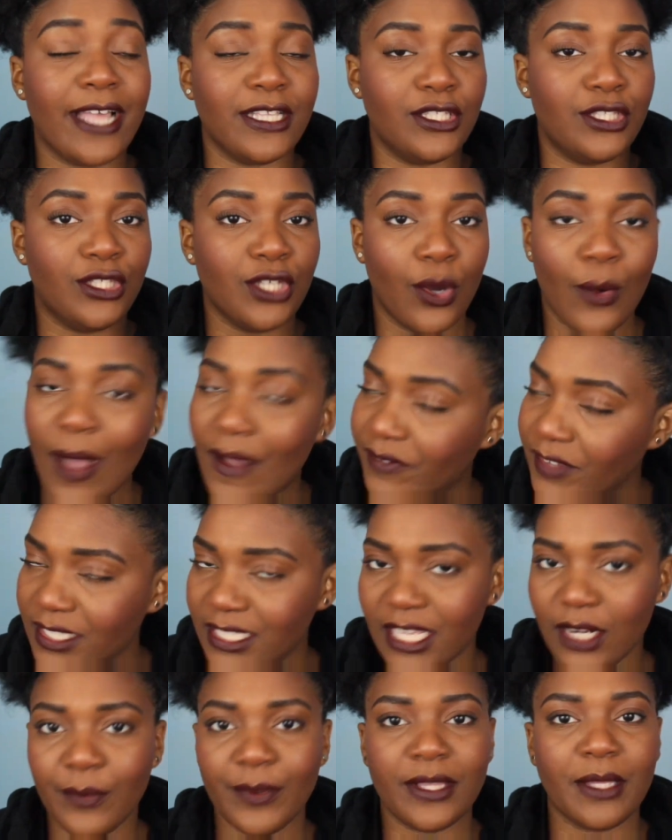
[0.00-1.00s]
I don't have to
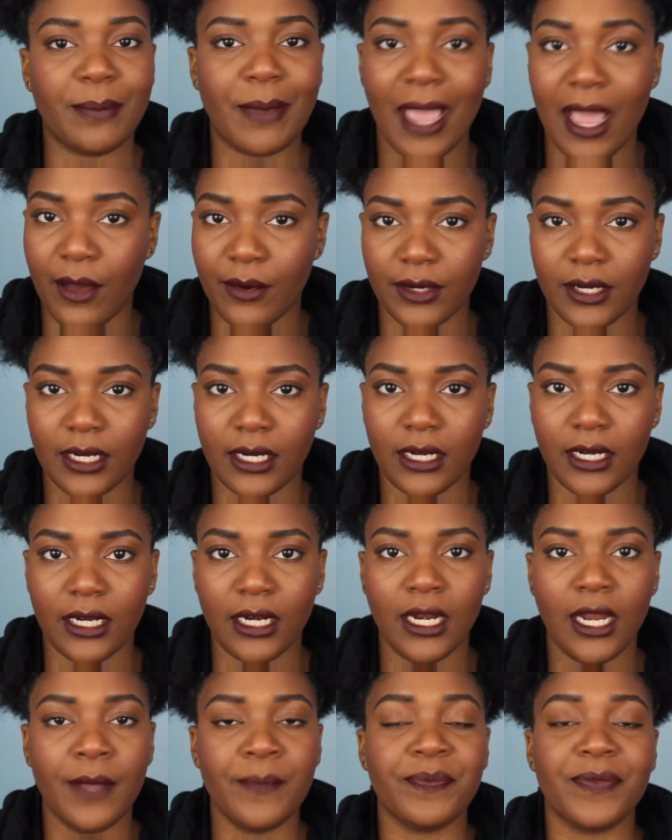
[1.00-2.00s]
set it with a
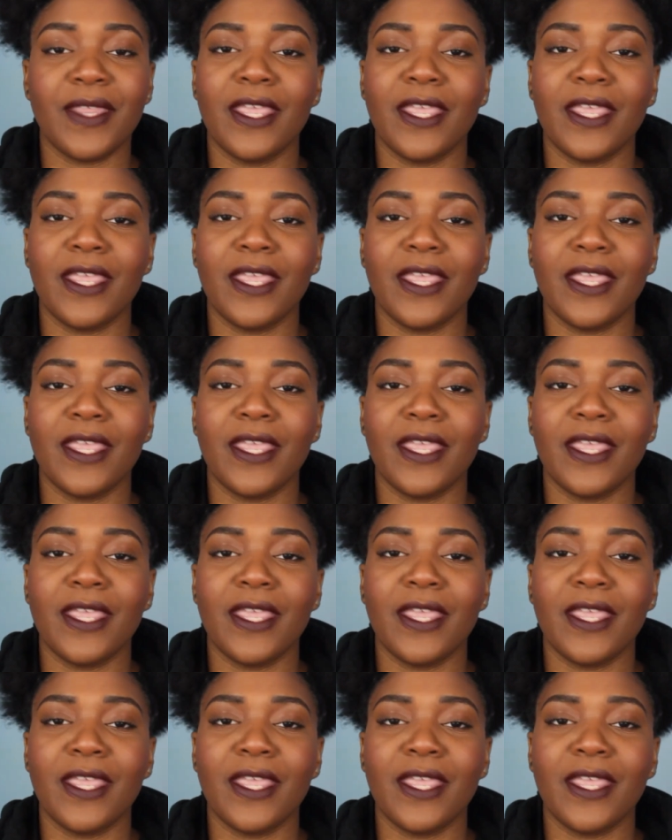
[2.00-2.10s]
powder,